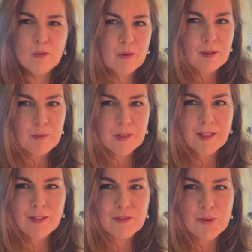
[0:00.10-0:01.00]
Welcome on
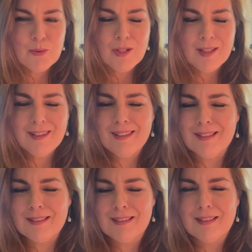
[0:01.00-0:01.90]
in, everyone.
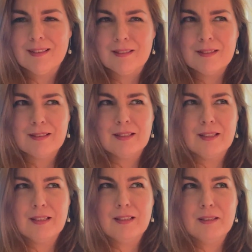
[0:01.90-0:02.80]
This is
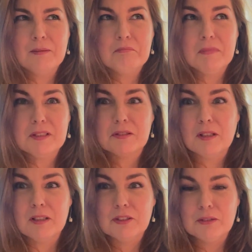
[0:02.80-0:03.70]
the
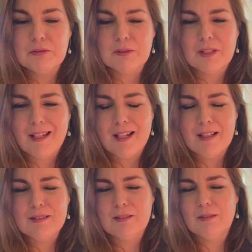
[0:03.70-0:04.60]
astrology
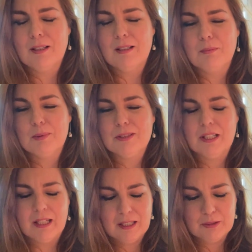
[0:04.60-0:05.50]
forecast uh,
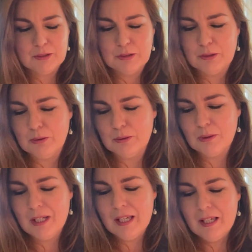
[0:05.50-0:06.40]
pertaining to
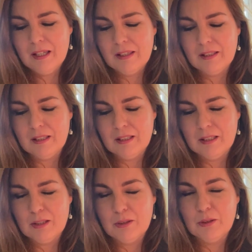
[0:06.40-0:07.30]

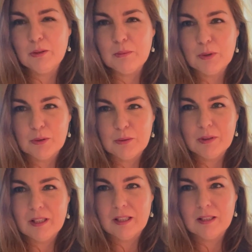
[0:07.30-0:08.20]
the new moon
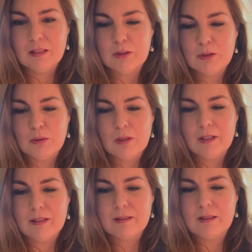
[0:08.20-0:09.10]
in
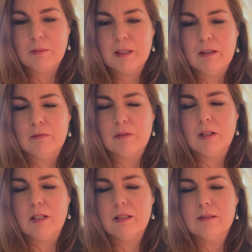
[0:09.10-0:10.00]
Taurus coming up for
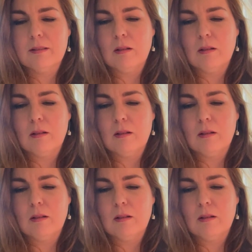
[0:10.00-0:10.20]
us